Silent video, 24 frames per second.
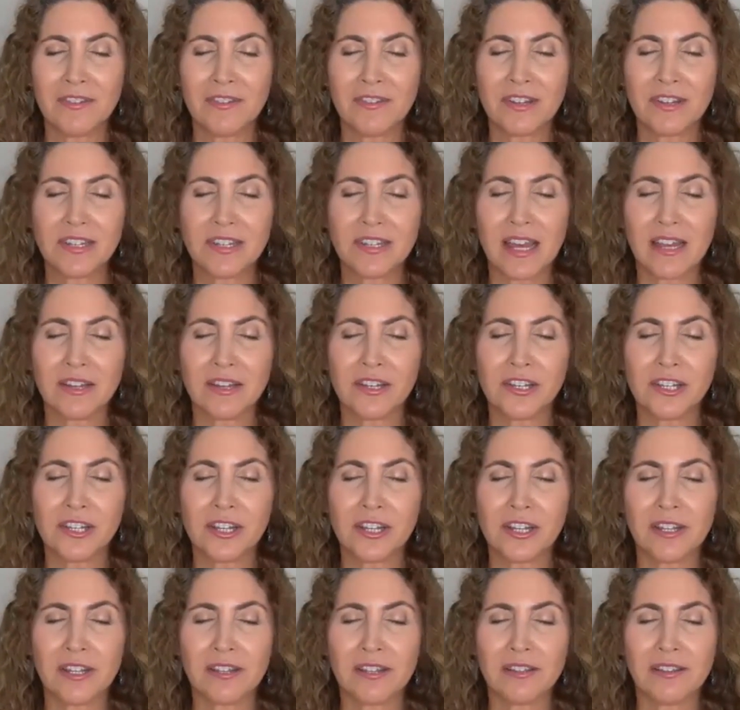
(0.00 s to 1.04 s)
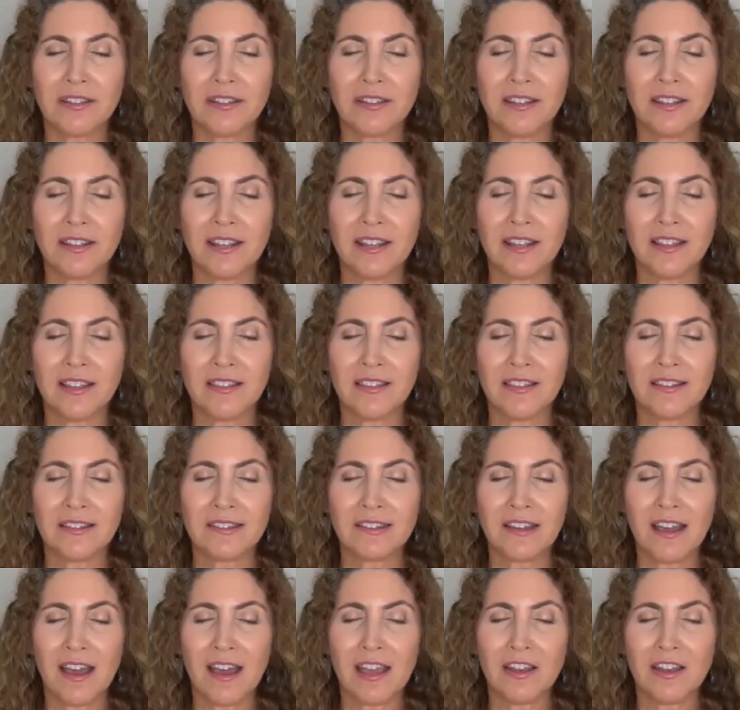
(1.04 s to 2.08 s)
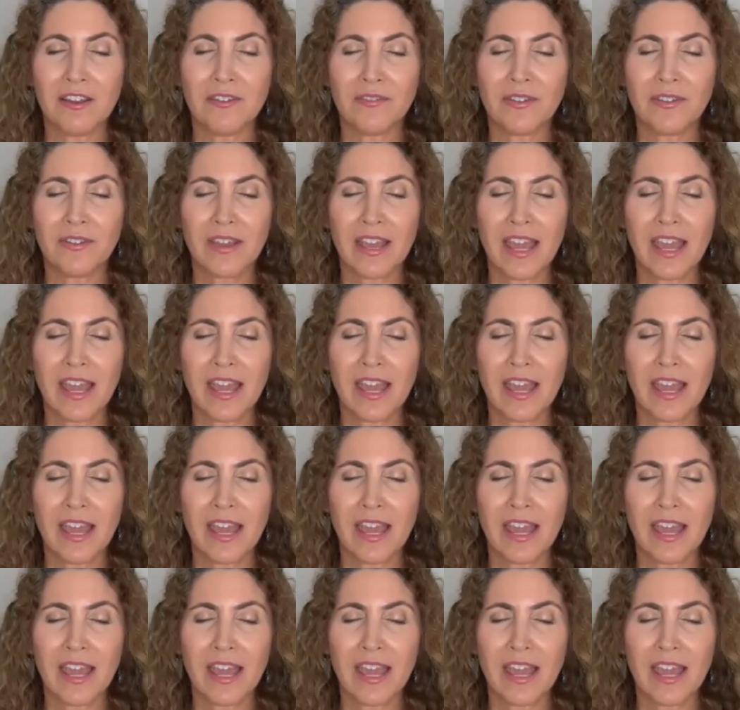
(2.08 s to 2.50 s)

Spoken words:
of attention, this kind of